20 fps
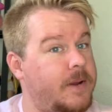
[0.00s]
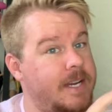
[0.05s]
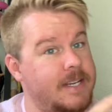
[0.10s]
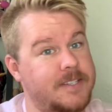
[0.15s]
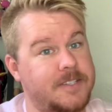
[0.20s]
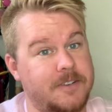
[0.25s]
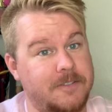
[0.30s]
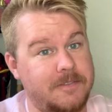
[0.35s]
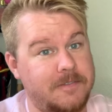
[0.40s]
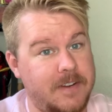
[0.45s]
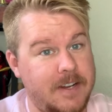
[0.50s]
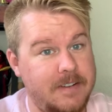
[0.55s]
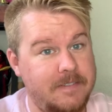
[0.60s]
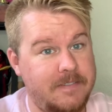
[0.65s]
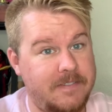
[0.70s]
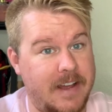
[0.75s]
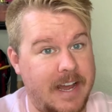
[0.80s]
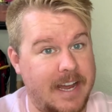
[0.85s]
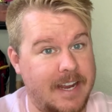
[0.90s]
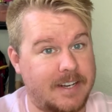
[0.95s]
so fun
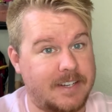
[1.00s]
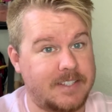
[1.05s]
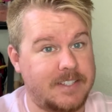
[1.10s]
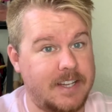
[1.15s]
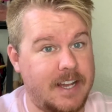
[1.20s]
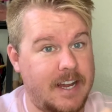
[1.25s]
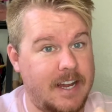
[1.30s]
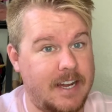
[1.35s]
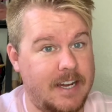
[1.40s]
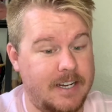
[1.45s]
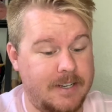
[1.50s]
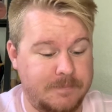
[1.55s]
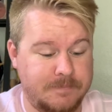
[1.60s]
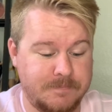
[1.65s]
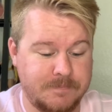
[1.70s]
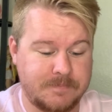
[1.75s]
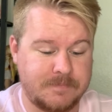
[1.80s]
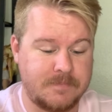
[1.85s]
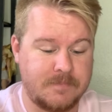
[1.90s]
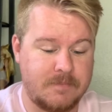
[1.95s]
fact, up
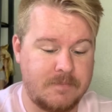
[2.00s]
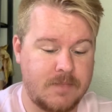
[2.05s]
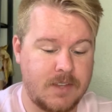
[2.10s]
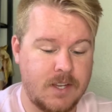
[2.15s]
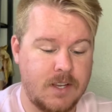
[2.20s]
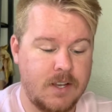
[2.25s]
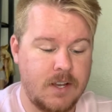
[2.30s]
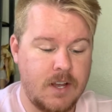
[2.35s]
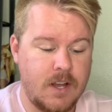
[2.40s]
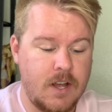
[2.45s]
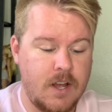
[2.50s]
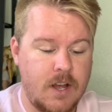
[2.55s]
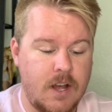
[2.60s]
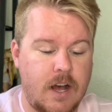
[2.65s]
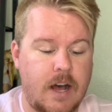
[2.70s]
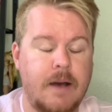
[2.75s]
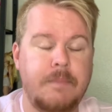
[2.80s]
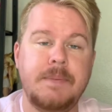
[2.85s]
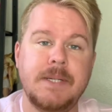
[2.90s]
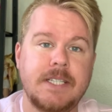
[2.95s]

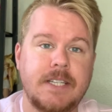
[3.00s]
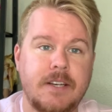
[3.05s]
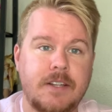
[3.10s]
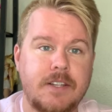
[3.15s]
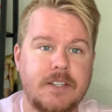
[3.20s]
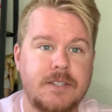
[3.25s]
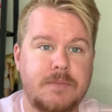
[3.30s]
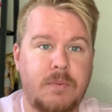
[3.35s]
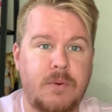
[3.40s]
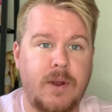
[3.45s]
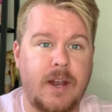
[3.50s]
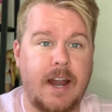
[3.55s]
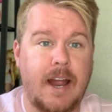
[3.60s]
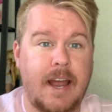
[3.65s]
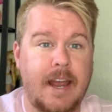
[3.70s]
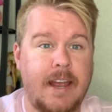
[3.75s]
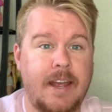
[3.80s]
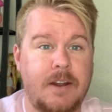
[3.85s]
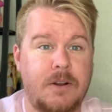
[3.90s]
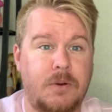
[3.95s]
until this point, I
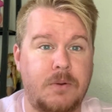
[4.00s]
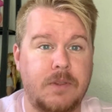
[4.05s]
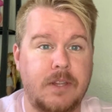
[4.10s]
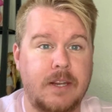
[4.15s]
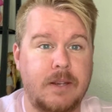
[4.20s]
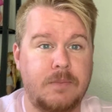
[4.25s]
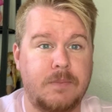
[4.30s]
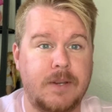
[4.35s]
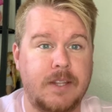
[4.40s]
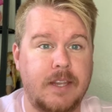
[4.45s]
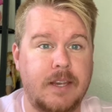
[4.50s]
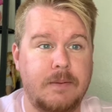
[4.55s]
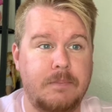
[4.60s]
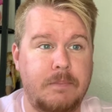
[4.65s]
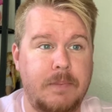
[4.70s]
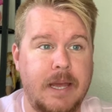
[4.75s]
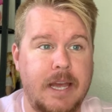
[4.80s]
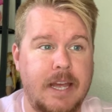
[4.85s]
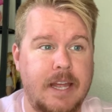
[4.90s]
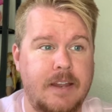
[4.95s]
had only really
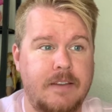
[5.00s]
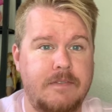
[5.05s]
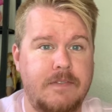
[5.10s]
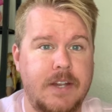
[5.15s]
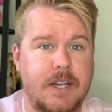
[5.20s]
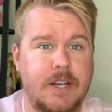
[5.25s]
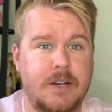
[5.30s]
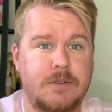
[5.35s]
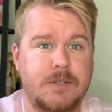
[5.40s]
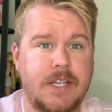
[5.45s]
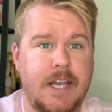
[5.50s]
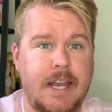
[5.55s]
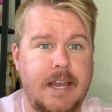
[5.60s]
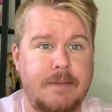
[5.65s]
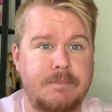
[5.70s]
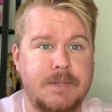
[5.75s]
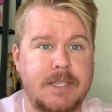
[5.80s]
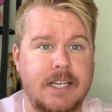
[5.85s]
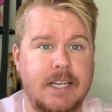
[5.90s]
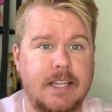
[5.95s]
been
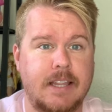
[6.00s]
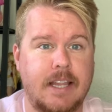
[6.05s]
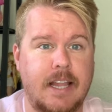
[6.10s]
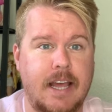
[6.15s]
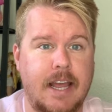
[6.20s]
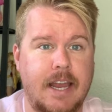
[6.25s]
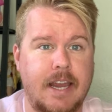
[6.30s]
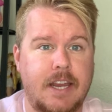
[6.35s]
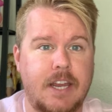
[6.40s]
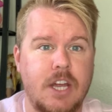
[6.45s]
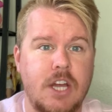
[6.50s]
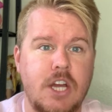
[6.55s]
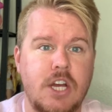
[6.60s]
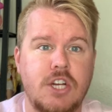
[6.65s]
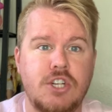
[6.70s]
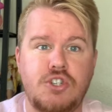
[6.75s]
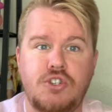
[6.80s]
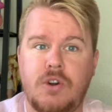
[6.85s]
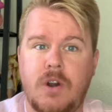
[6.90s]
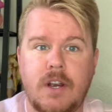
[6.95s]
videotaped in like
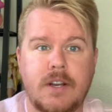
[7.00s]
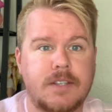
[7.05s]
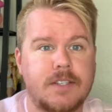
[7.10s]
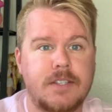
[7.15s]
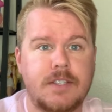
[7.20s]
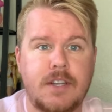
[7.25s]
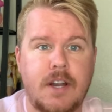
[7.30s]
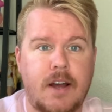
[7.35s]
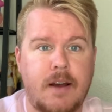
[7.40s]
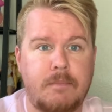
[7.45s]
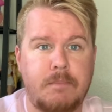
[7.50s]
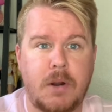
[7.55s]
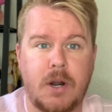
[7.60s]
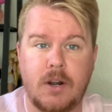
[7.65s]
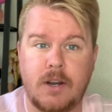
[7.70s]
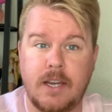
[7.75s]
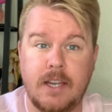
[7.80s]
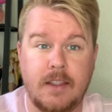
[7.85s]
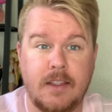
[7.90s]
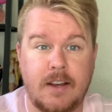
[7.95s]
truck stop
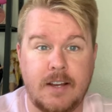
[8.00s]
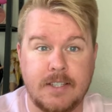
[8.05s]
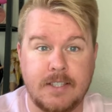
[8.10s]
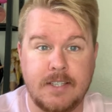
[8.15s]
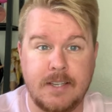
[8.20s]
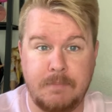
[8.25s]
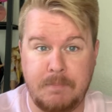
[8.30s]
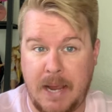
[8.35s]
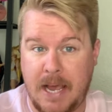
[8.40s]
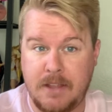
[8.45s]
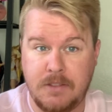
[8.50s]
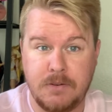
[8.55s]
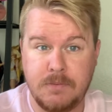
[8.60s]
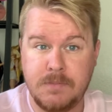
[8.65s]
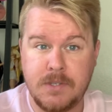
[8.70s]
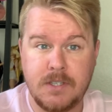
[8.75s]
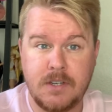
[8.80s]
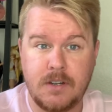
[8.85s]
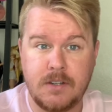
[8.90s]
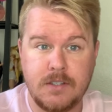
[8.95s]
parking lots and bathroom
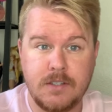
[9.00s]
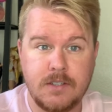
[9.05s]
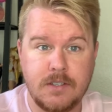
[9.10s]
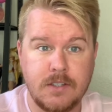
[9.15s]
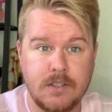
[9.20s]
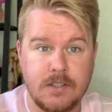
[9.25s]
stalls.